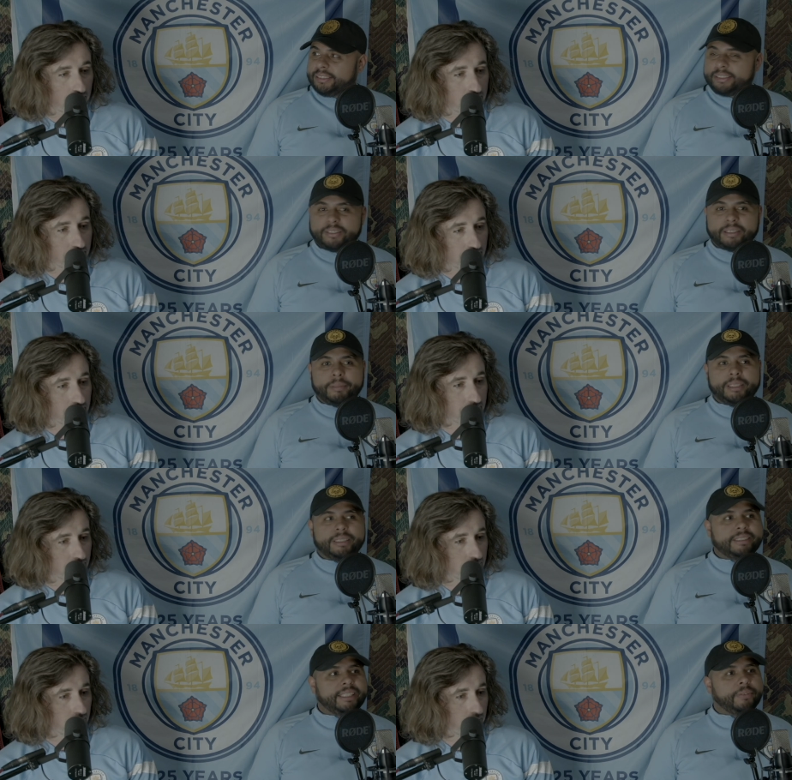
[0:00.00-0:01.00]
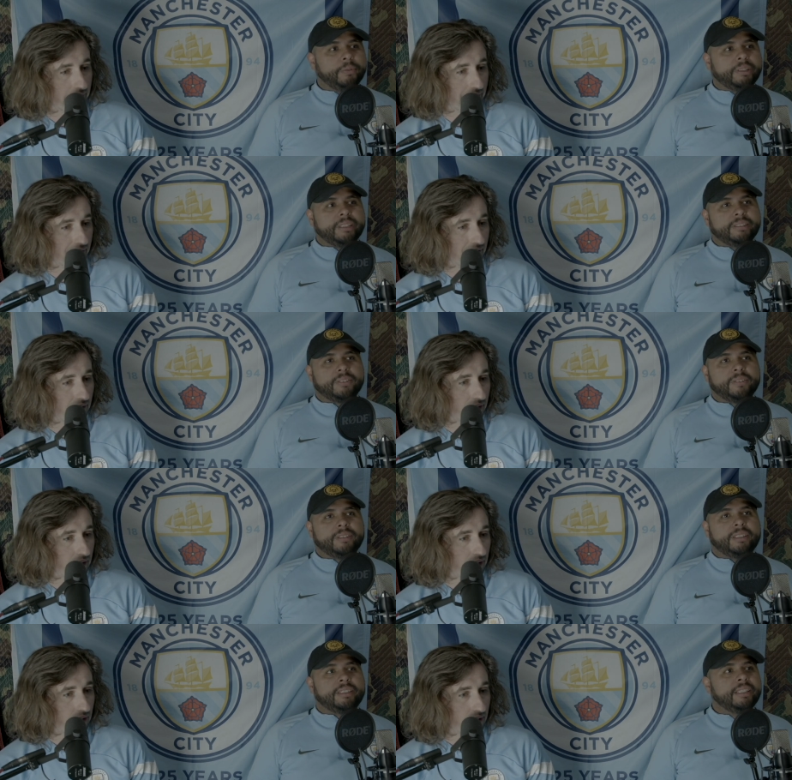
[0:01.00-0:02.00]
Speaker 1: You know what I mean? It's like what the hell's going
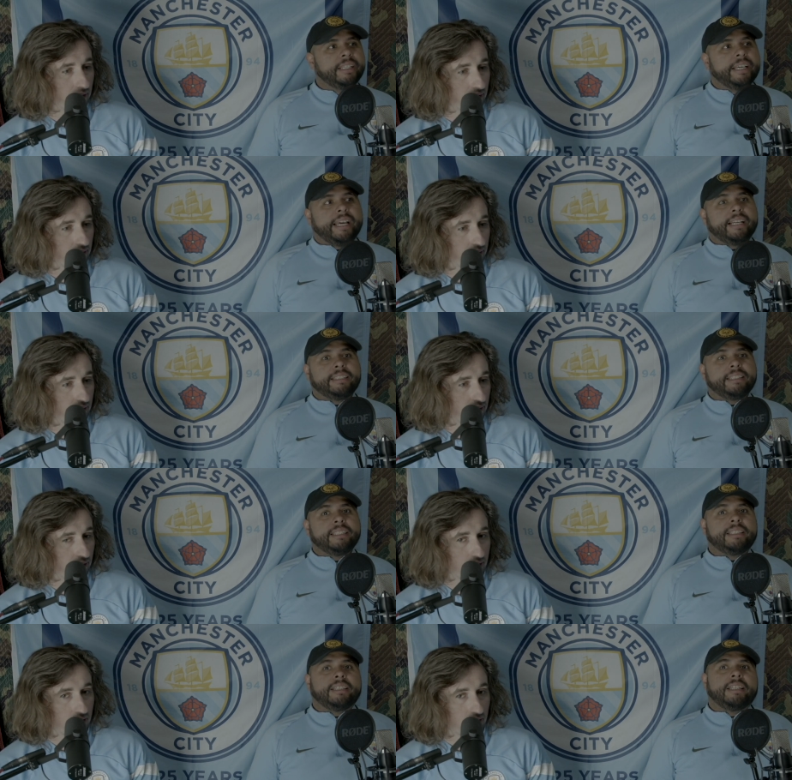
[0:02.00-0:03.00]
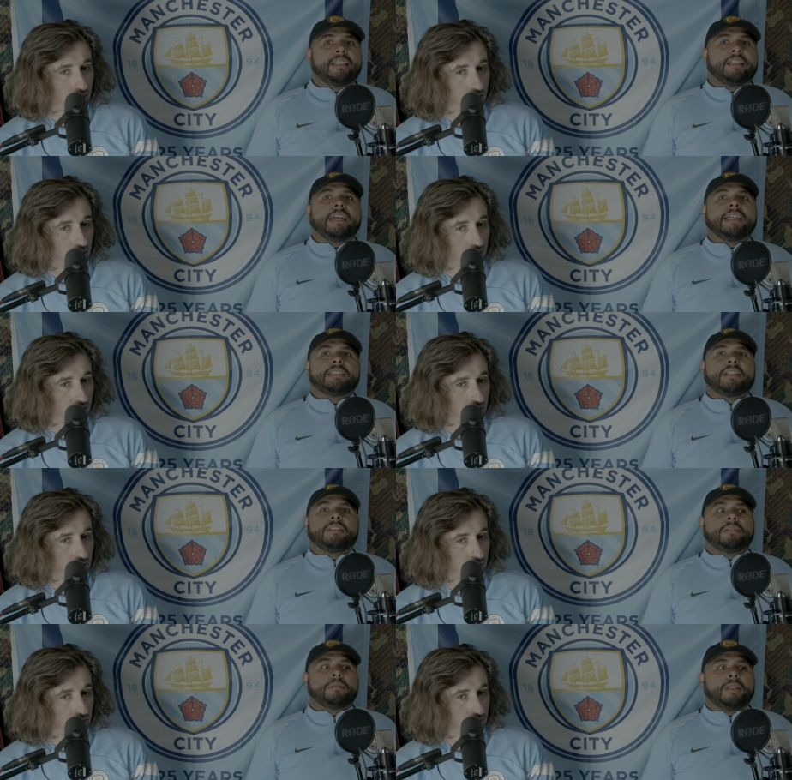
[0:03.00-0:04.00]
on? And I think, like I tell
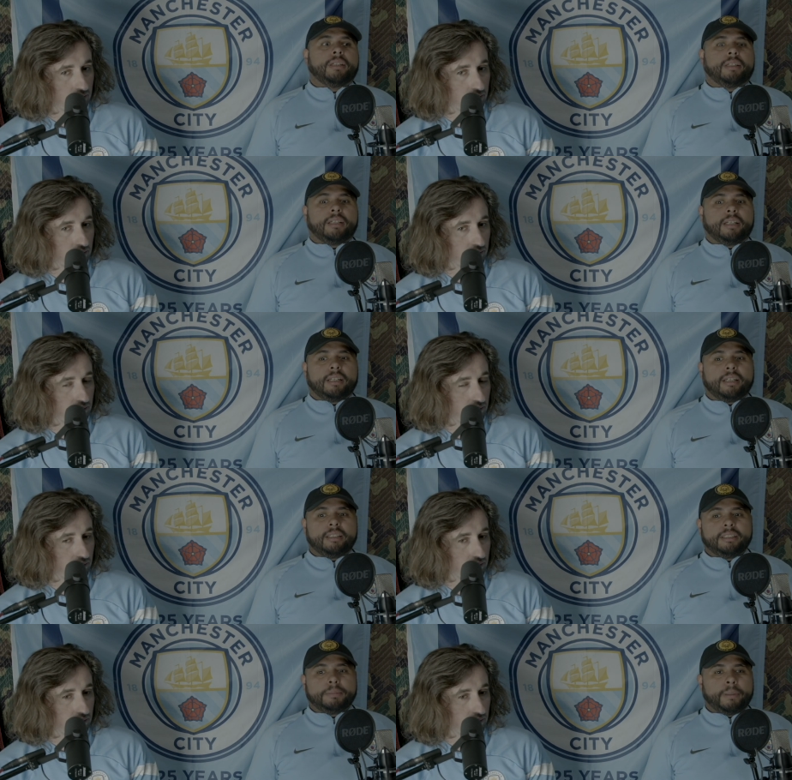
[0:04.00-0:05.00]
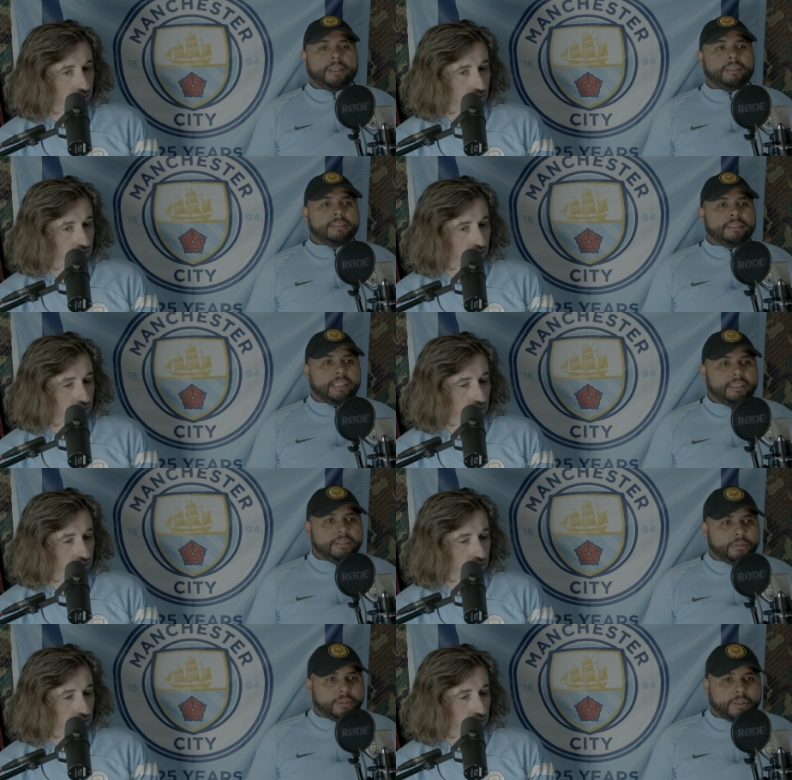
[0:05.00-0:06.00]
you, uh, a lot of these players they
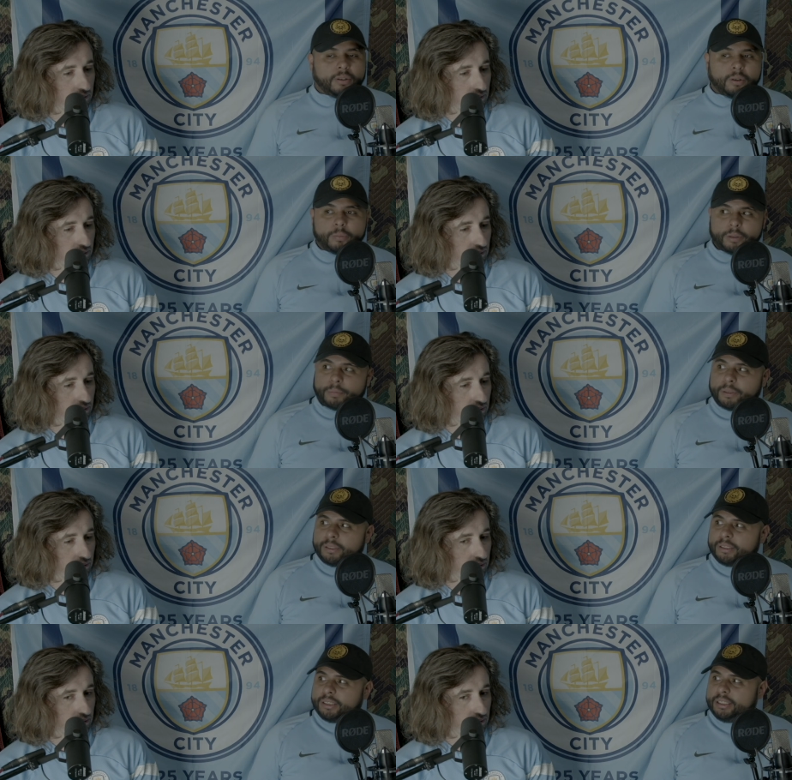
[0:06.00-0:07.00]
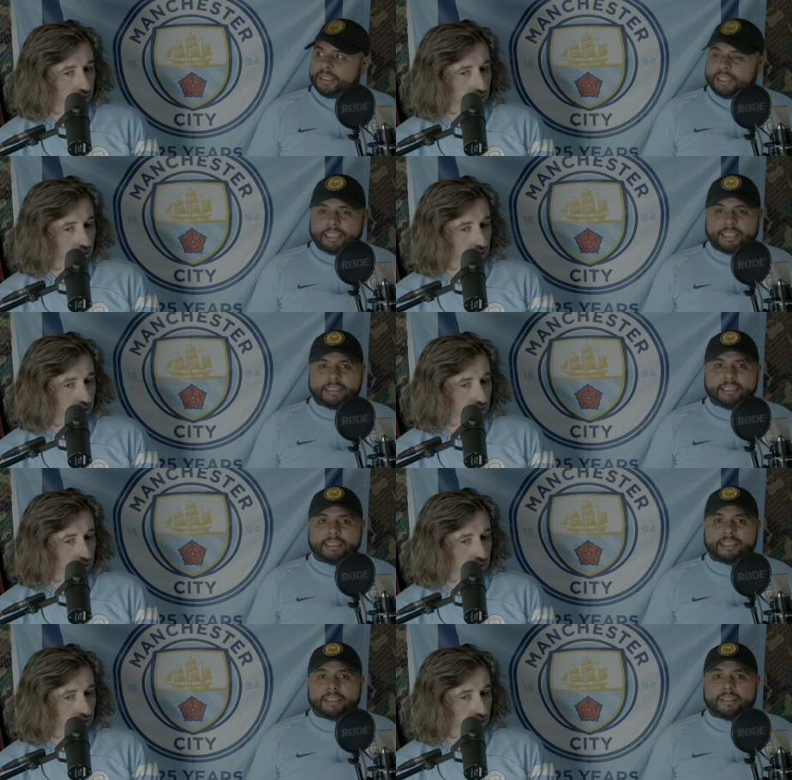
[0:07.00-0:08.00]
do their homework, brother. And I
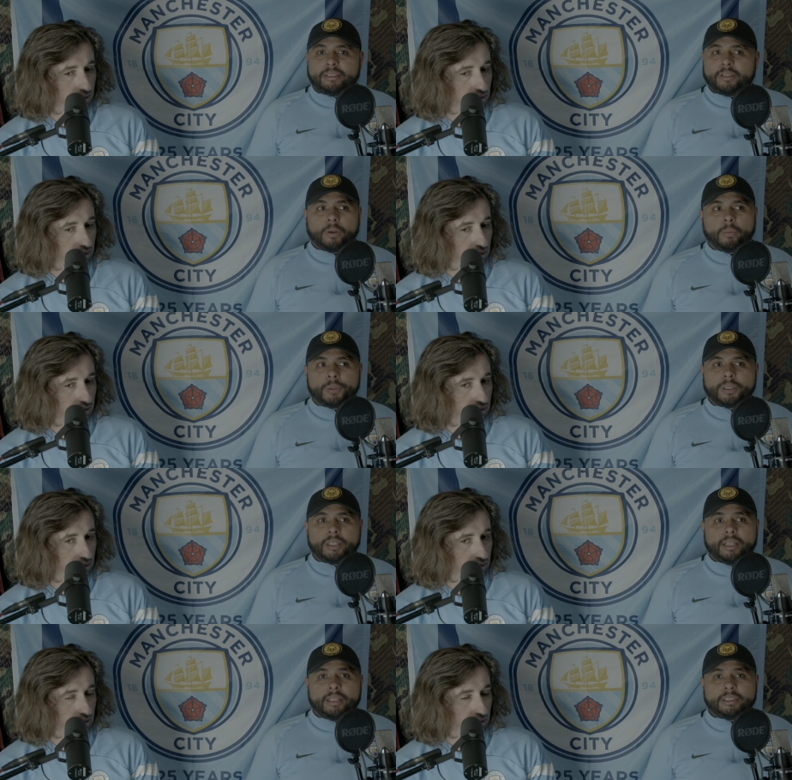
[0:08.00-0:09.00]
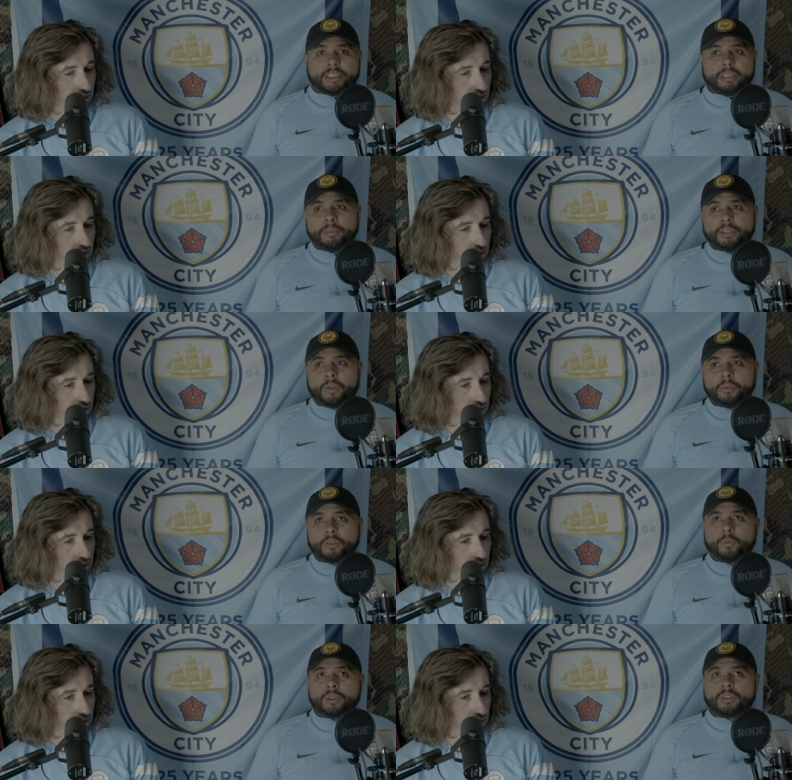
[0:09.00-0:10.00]
think the the homework on Jeremy
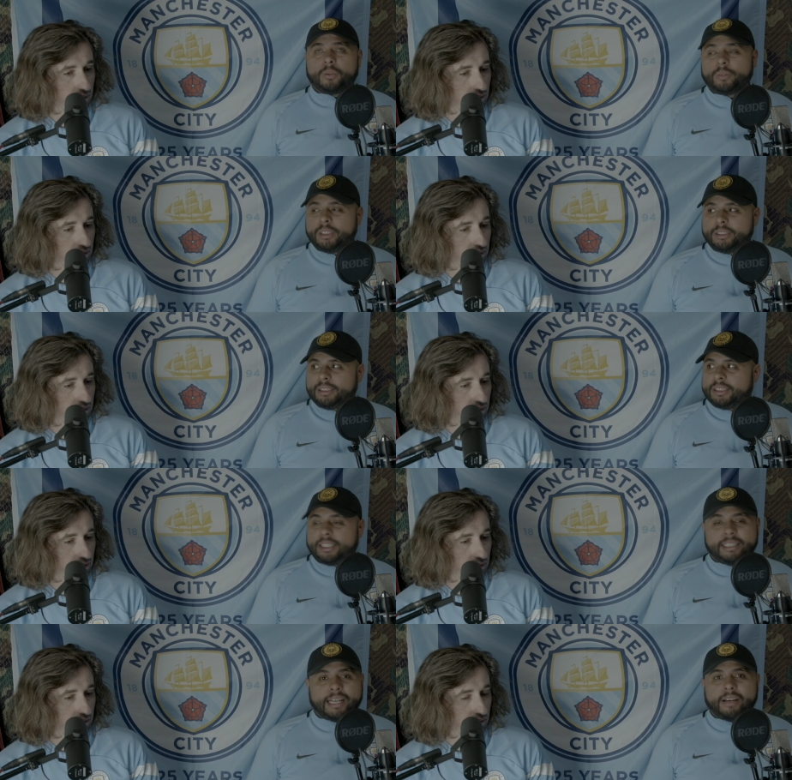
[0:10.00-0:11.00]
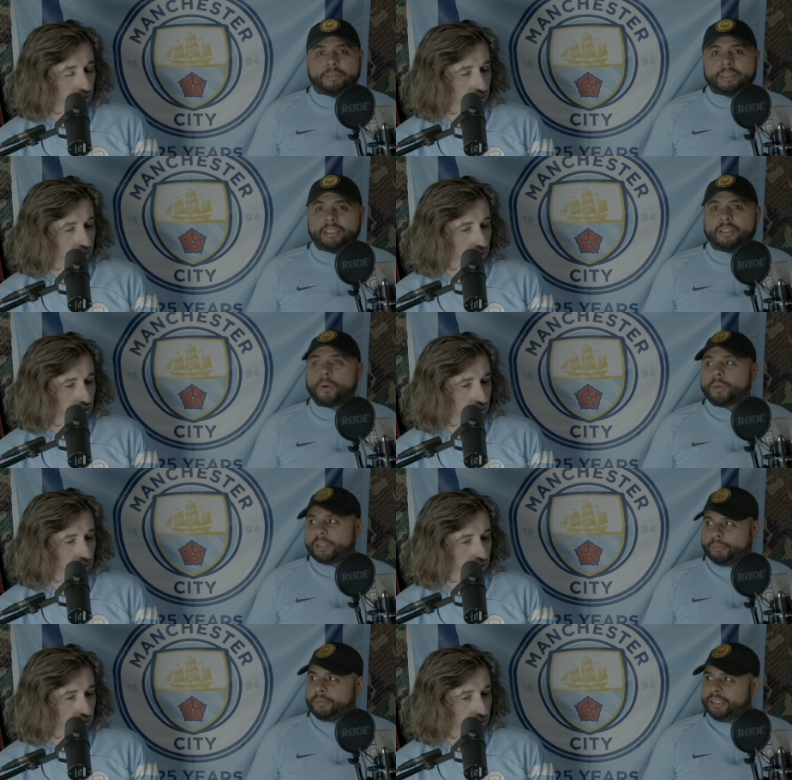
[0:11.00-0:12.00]
Doku was so easy that now they know
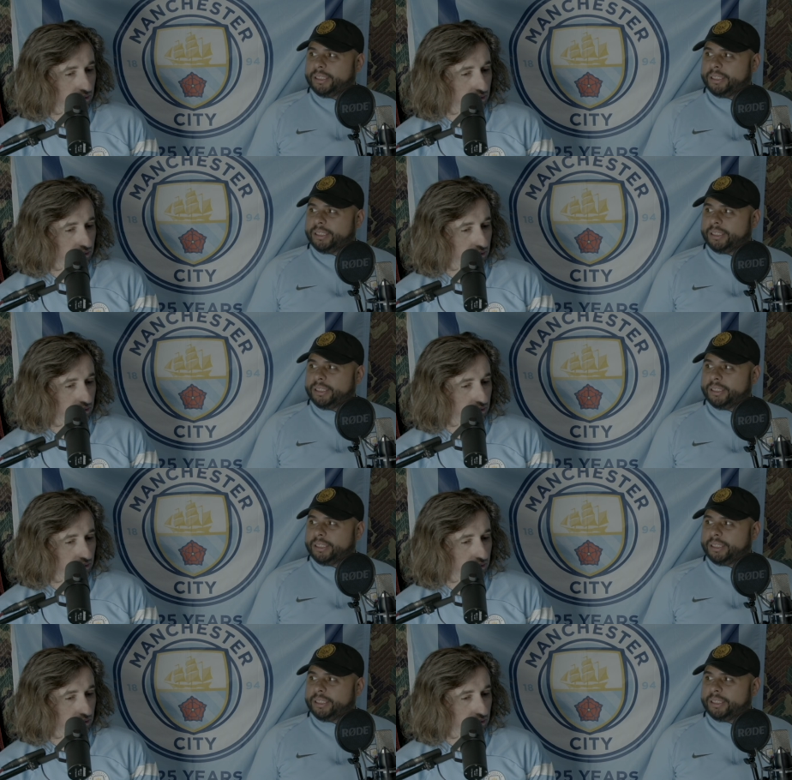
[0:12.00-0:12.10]
him.